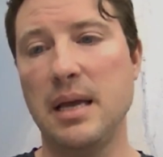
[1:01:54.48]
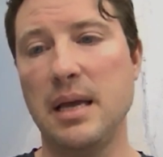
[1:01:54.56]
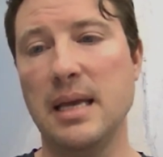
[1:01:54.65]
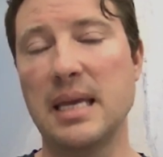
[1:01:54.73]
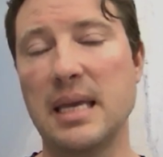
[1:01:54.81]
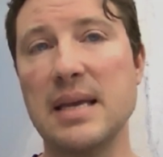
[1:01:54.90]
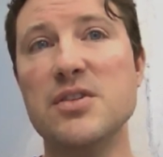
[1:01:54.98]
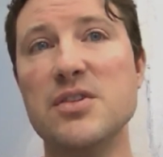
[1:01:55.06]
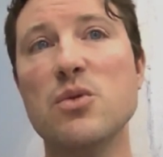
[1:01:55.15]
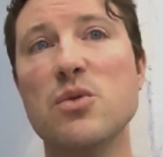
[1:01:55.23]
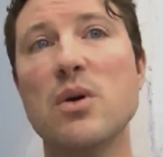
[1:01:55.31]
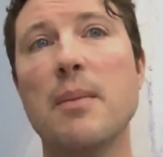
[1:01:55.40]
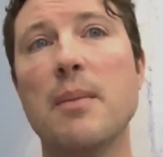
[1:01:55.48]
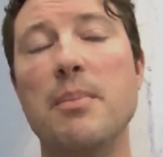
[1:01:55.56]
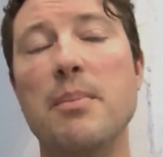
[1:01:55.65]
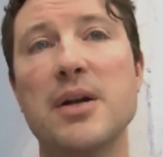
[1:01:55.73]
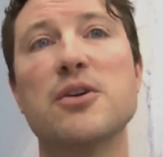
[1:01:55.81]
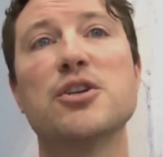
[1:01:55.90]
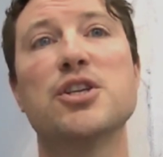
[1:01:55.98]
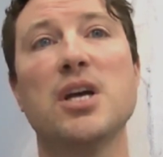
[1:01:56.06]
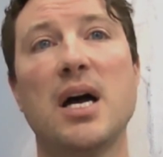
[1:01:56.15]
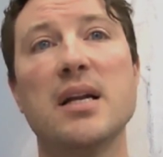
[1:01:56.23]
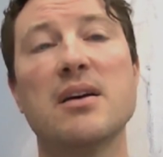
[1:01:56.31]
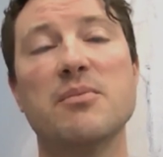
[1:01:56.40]
It gives you a better
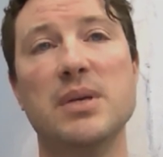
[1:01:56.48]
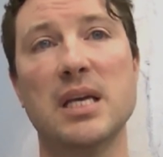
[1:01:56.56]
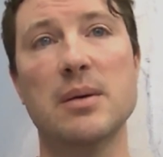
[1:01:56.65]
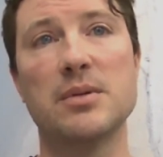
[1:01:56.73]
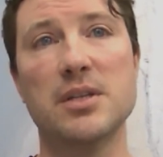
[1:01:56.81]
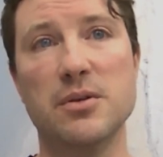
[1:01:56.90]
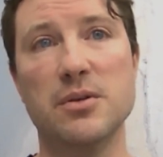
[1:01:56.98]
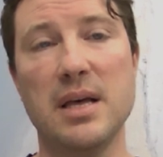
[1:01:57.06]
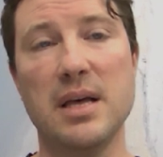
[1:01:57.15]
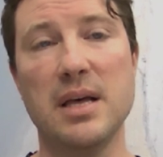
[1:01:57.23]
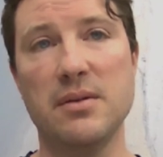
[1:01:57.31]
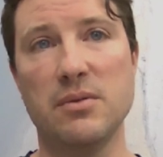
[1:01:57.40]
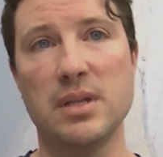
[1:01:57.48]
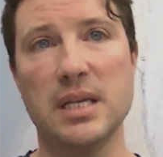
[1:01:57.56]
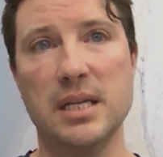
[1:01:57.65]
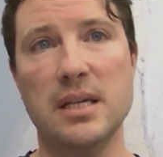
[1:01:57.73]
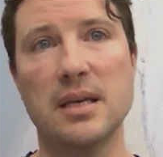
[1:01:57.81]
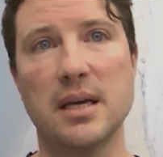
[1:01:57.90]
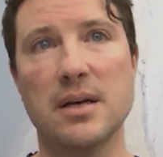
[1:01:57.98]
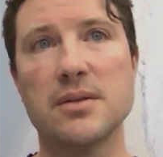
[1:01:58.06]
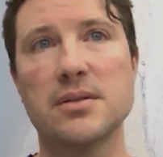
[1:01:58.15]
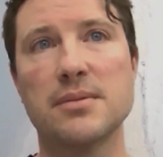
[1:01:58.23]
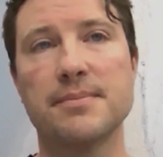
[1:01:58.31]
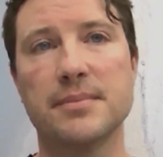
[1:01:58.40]
shot of being able to do that than really anything
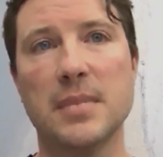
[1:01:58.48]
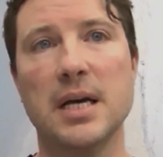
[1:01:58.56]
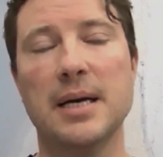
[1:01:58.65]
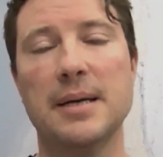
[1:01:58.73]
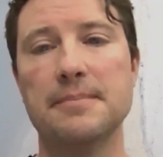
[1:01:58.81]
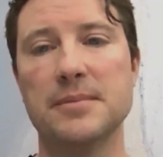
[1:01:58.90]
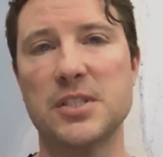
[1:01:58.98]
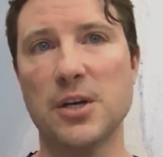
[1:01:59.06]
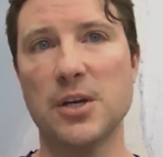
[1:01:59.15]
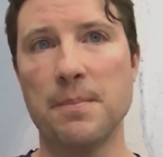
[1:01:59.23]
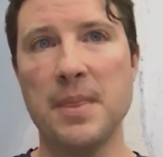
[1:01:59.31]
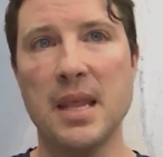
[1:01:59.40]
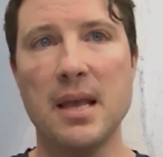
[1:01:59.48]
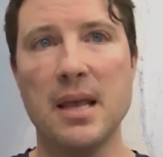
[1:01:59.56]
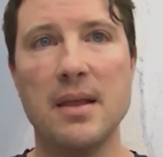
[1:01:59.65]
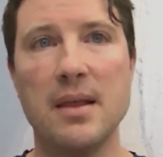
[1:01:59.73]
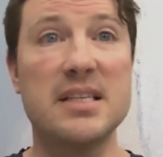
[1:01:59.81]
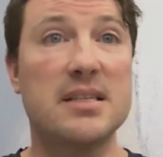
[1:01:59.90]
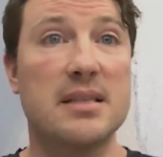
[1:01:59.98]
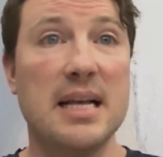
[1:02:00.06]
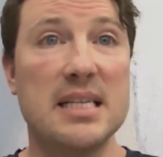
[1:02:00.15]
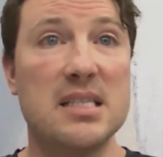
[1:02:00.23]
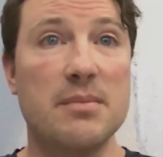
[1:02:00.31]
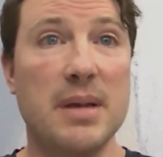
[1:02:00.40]
else. So that's
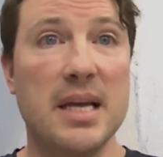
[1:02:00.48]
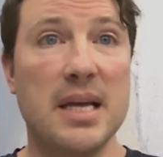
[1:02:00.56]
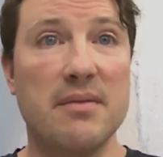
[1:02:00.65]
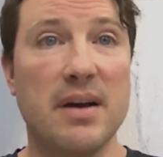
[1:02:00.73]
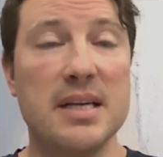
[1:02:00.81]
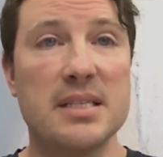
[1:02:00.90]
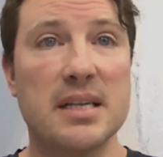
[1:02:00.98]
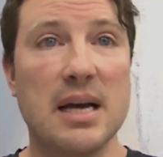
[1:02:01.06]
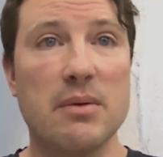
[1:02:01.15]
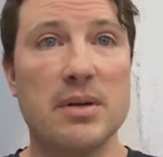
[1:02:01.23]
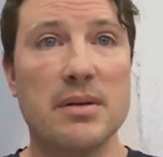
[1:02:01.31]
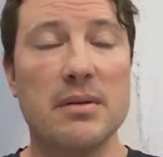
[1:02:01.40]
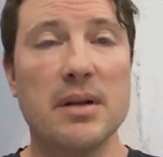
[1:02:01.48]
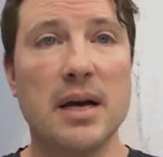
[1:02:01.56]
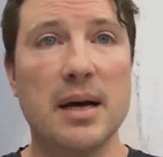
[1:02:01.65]
the main advice that I would